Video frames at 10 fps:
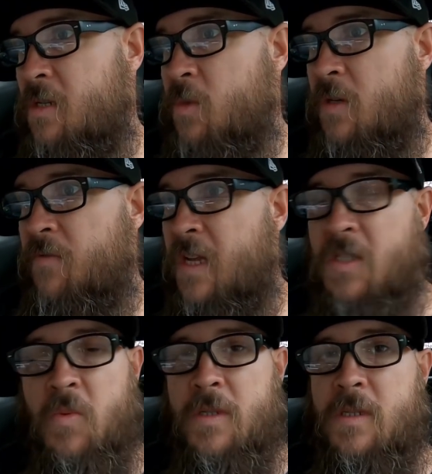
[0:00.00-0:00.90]
I mean, if
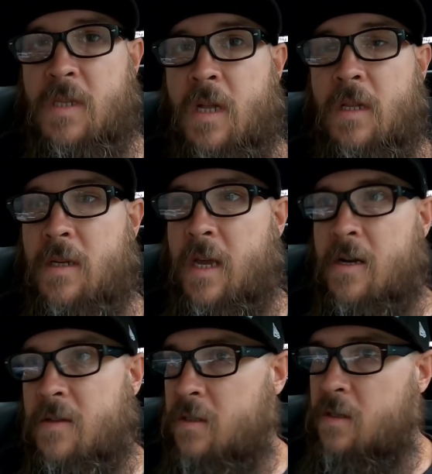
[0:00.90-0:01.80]
that's what's selling
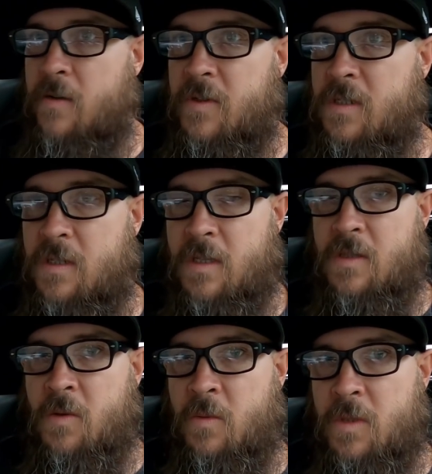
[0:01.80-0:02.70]
now, then obviously
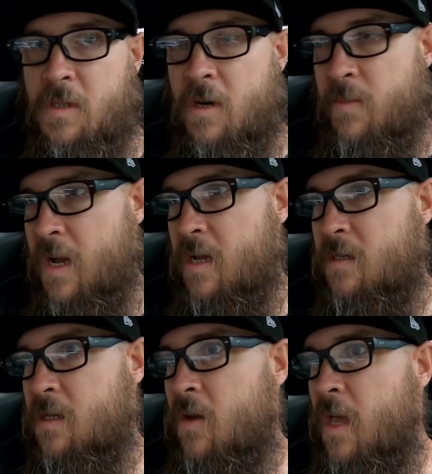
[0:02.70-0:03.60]
that's what we'll start buying.
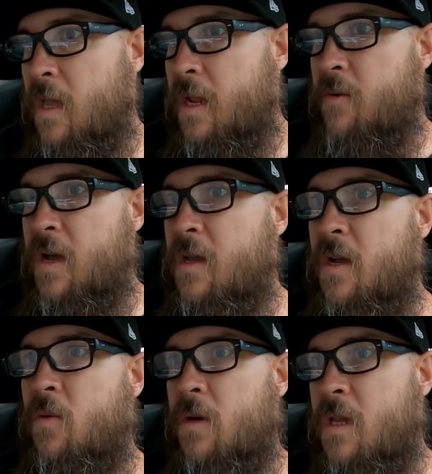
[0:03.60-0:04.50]
So anyway,
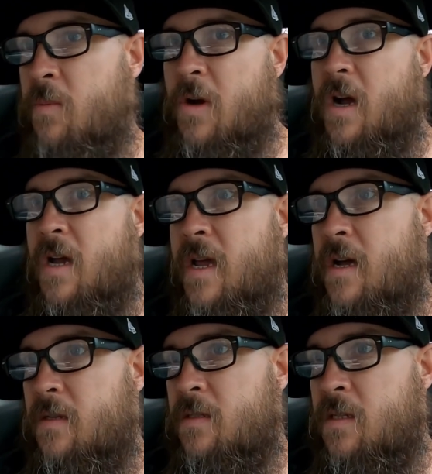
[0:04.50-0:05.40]
we'll keep our eye
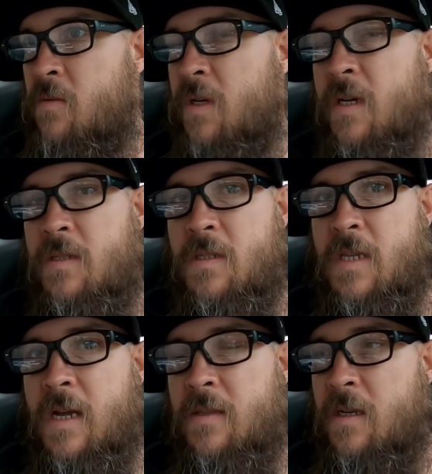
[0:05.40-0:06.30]
out, see what else
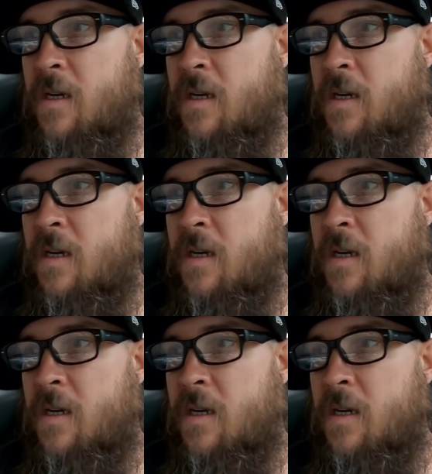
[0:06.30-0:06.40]
is out